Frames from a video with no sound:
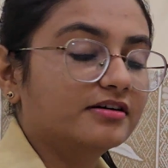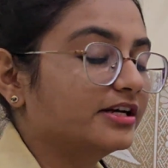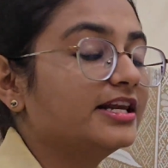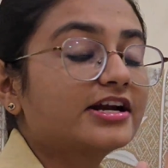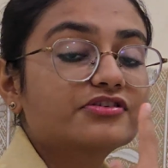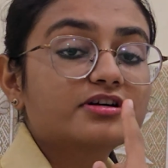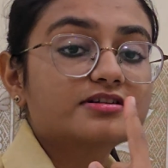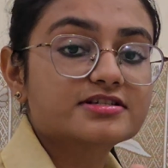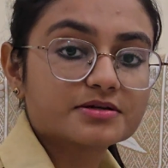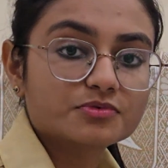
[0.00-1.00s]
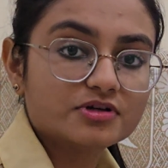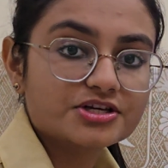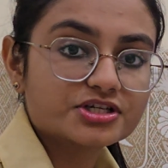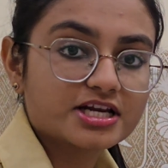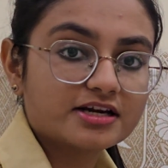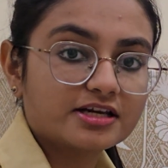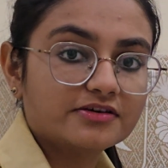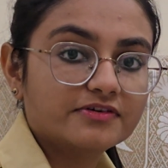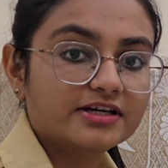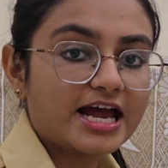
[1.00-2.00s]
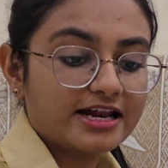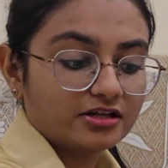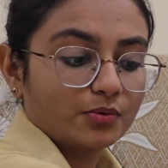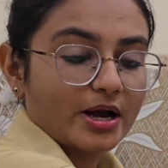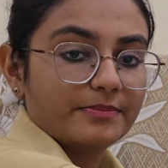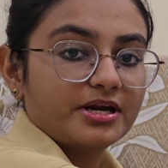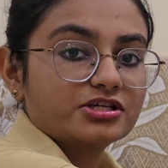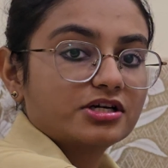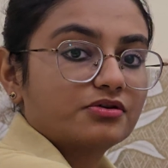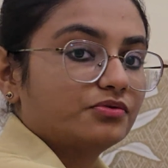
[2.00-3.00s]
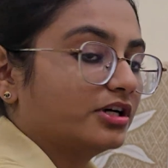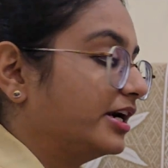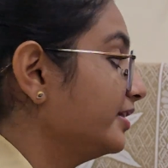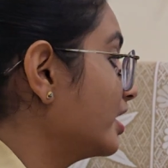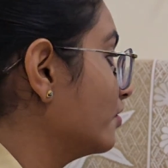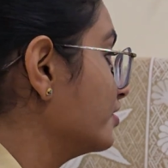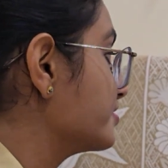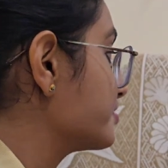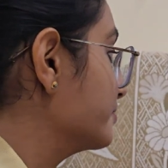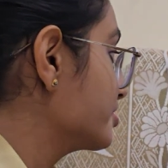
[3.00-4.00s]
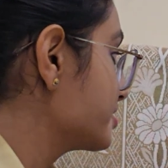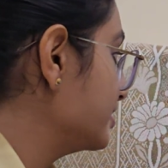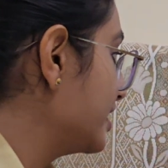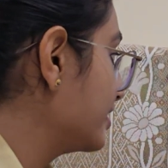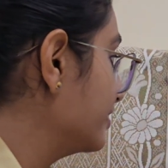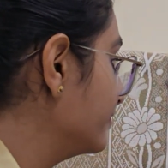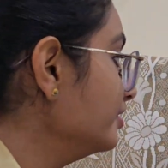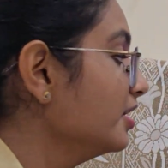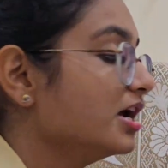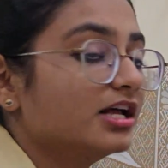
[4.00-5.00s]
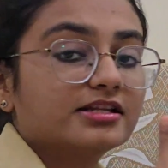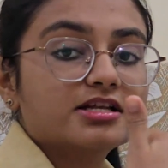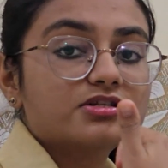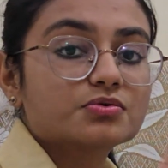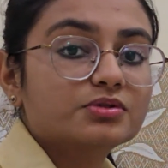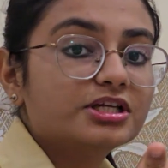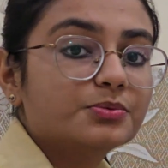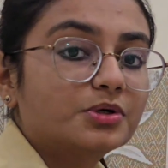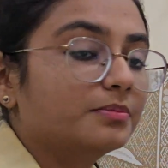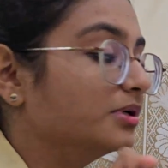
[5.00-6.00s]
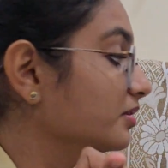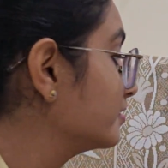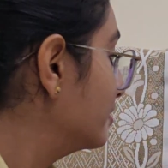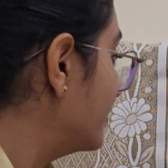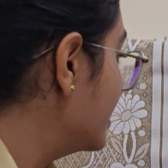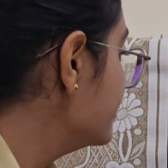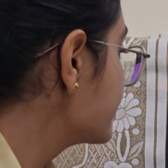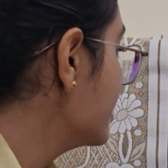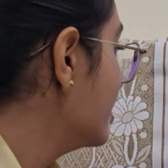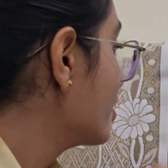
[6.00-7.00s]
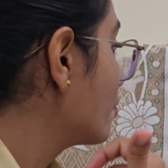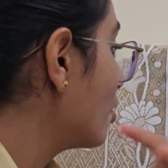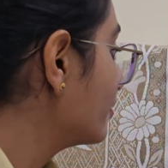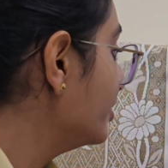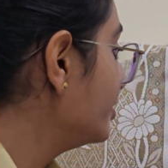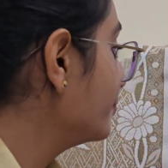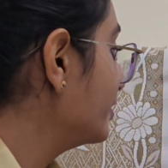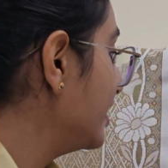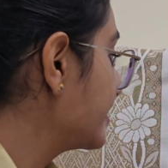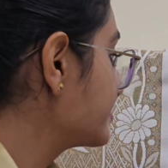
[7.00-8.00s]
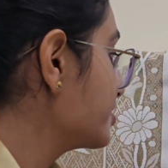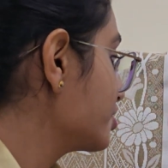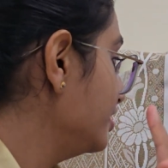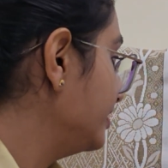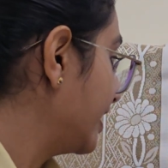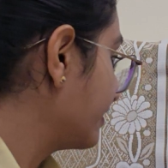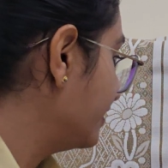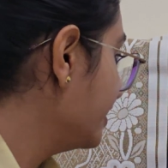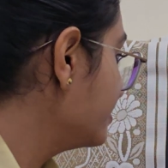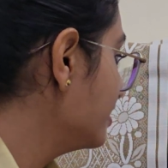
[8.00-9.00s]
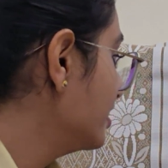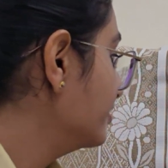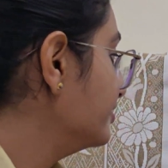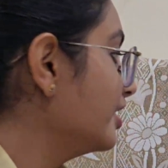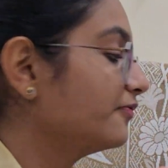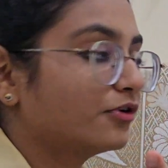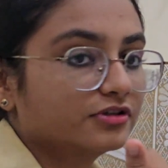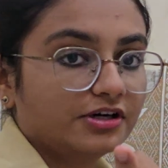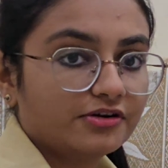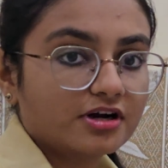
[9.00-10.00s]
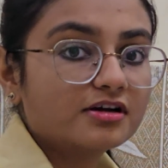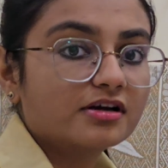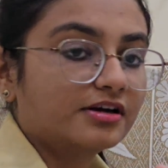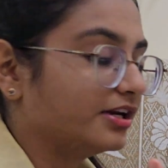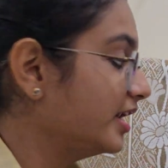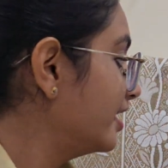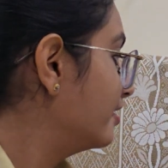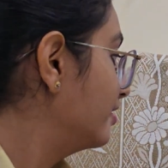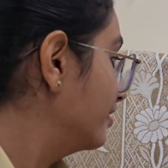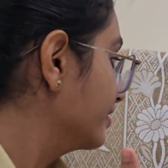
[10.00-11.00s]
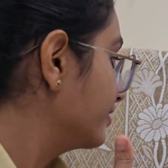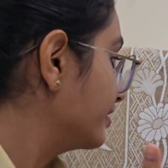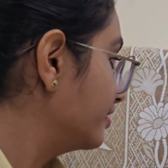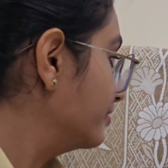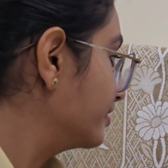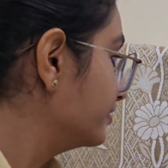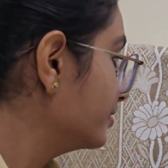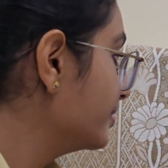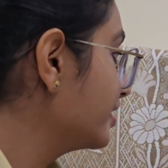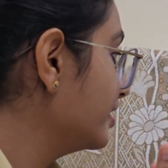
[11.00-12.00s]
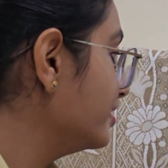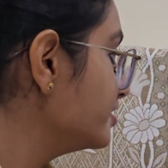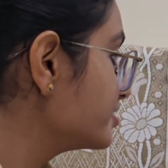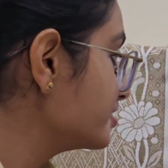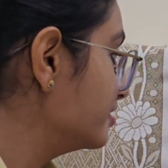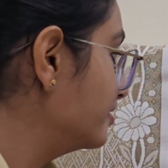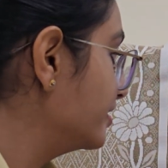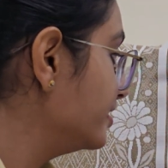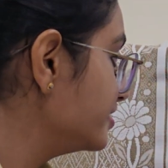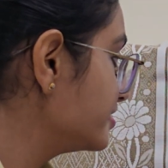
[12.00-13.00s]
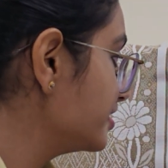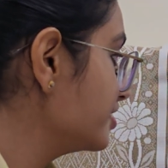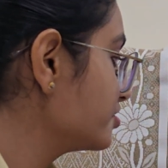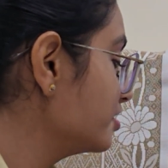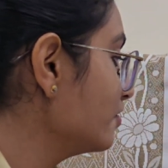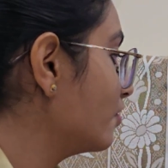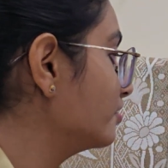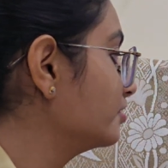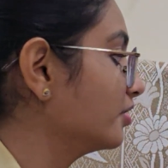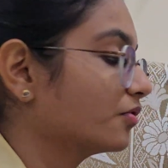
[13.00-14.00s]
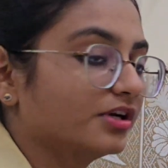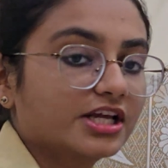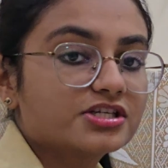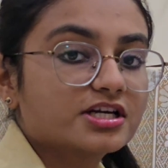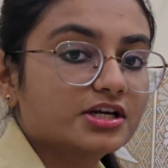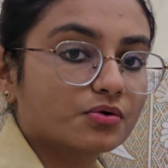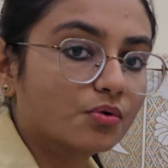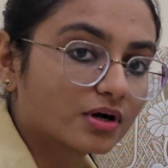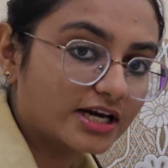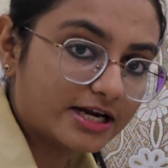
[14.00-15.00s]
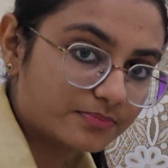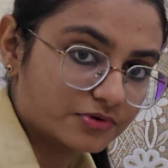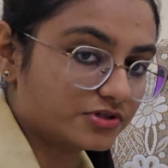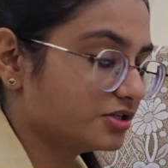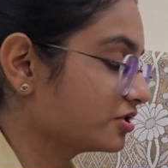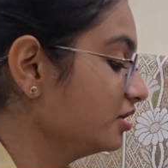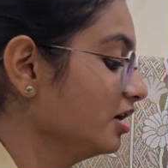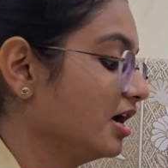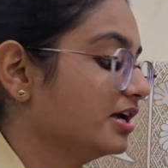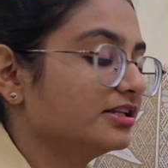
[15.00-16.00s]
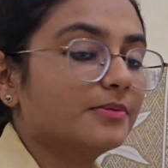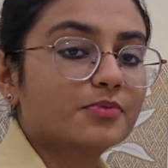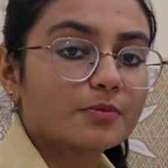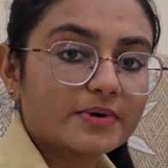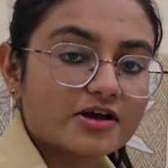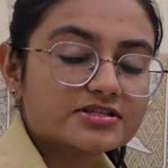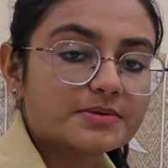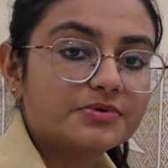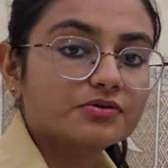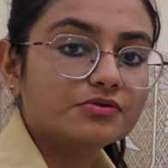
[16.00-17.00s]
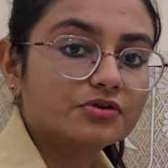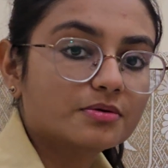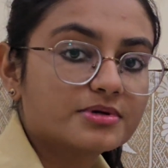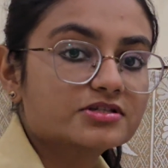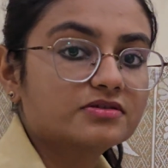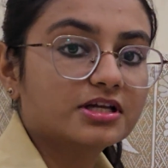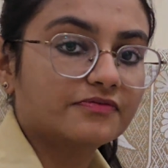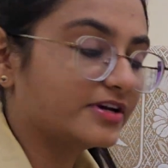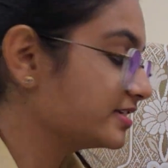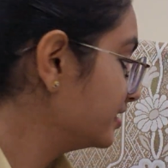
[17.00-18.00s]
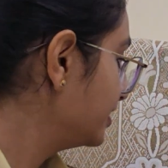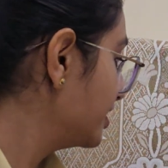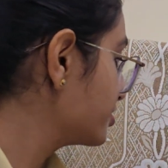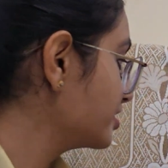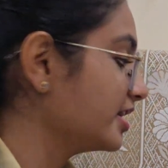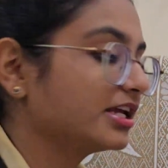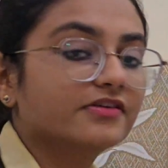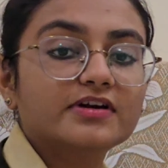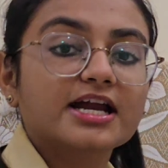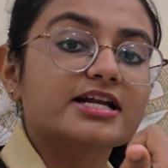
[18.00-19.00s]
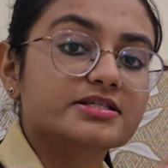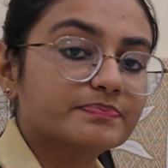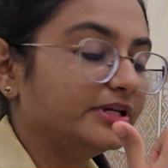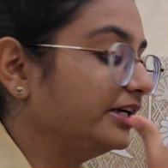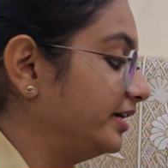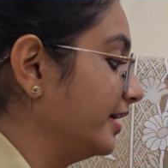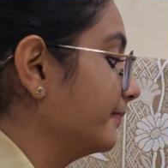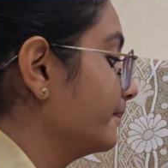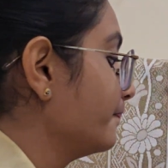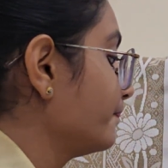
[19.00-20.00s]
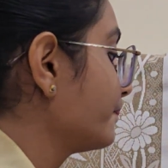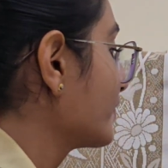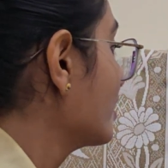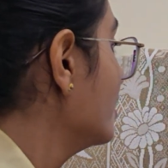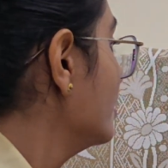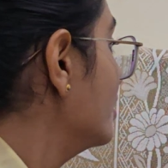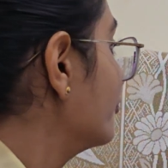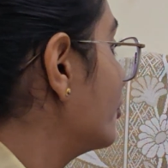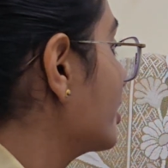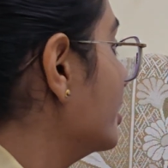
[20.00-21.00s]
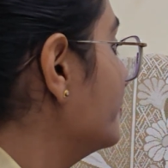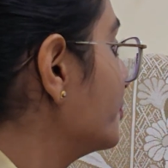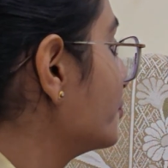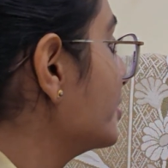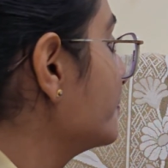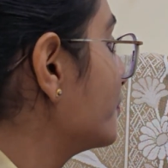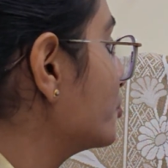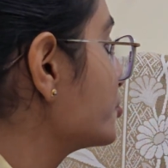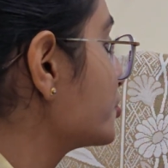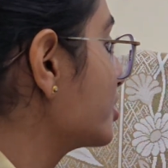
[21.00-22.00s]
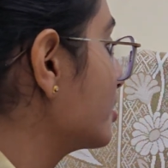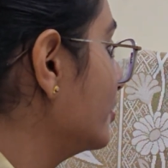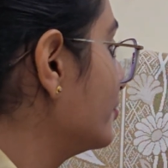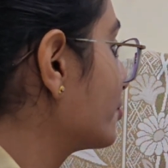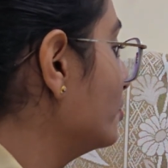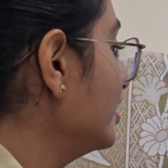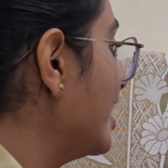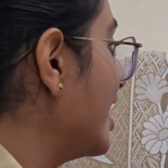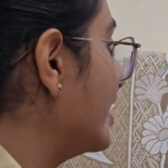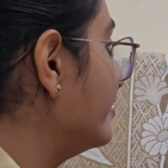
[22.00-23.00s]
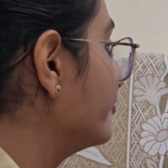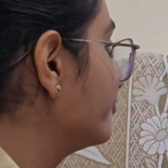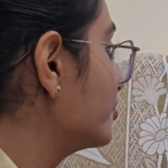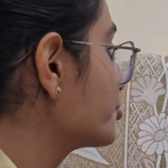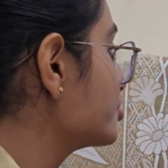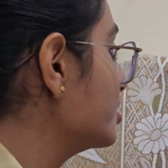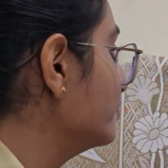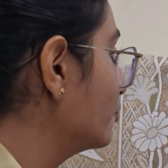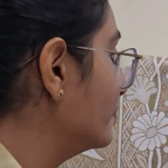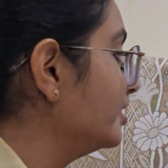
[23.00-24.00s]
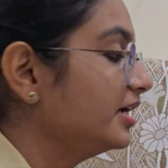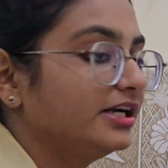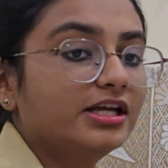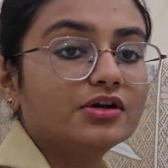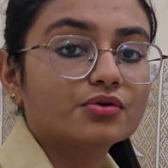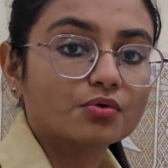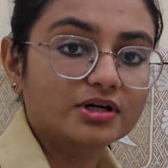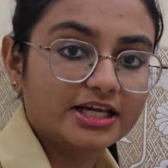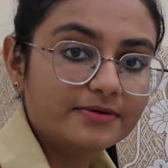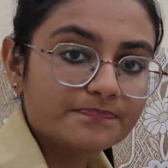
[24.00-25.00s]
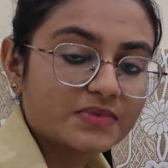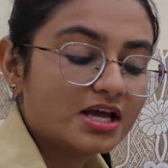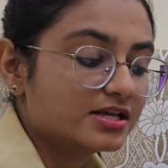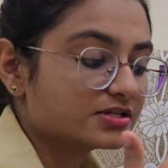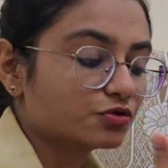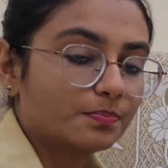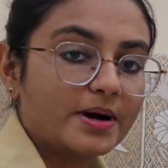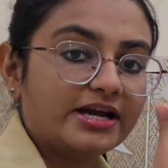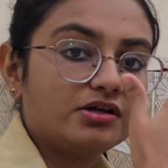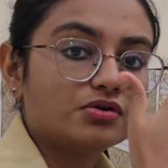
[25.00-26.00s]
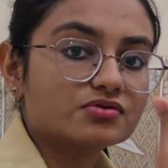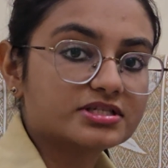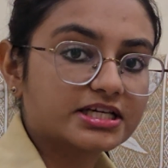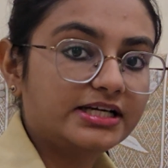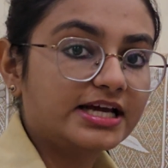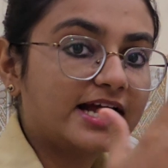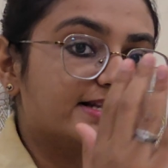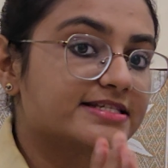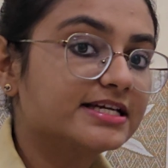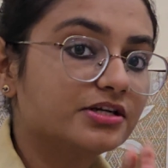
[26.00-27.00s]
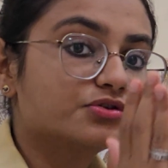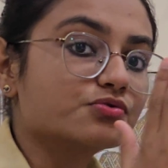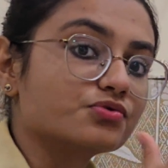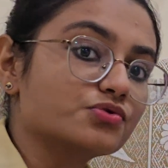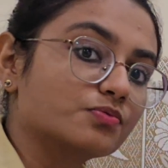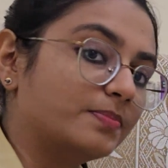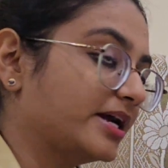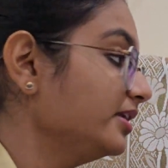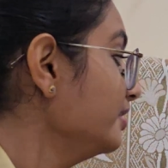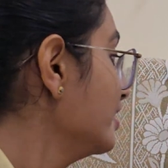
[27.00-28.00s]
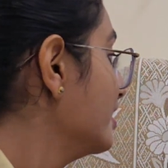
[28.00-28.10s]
electrical stimulation are given and the vibration to the antagonist muscle are given. Then soothing verbal commands, cognitive relaxation technique. Then for the trunk, rhythmic initiation or the rotation in hook line position. Then proprioceptive neuromuscular facilitation are given and splinting. For improving posture control and functional mobility, rolling, supine to sit and sit to supine,